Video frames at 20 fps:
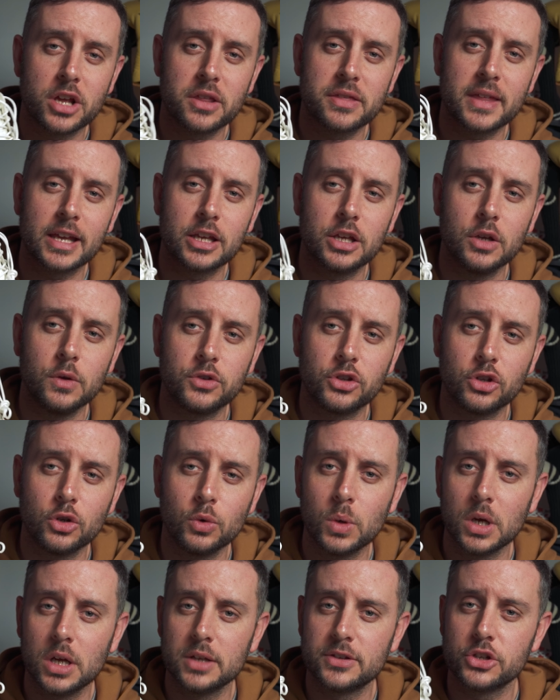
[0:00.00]
thank you
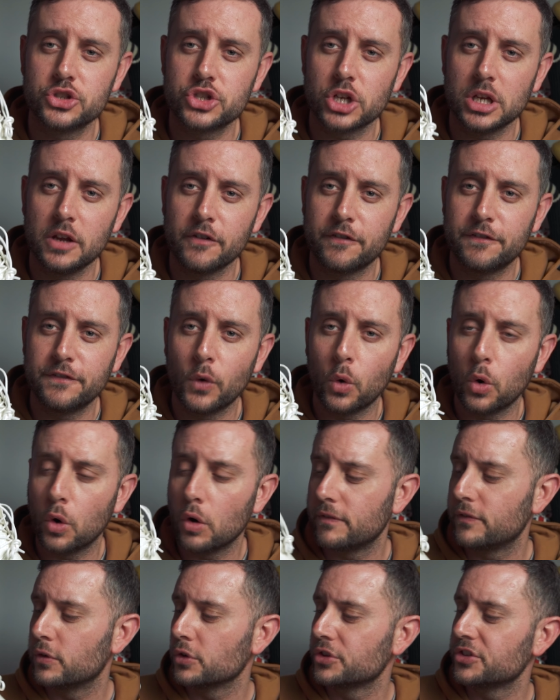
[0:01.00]
to
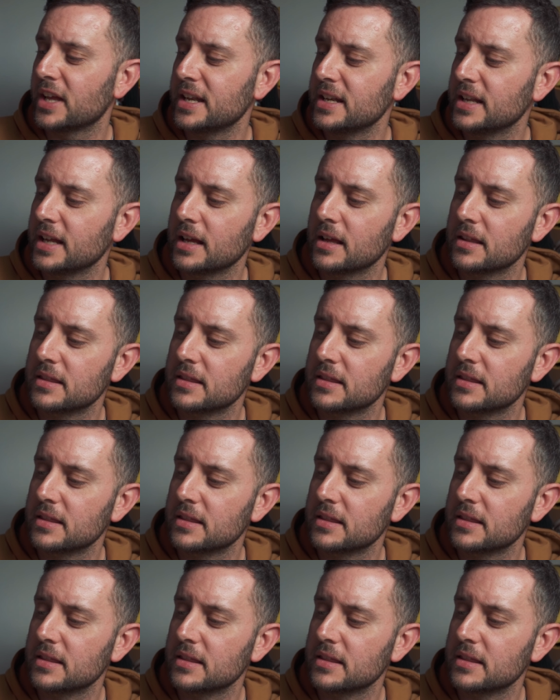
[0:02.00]
G4 for sending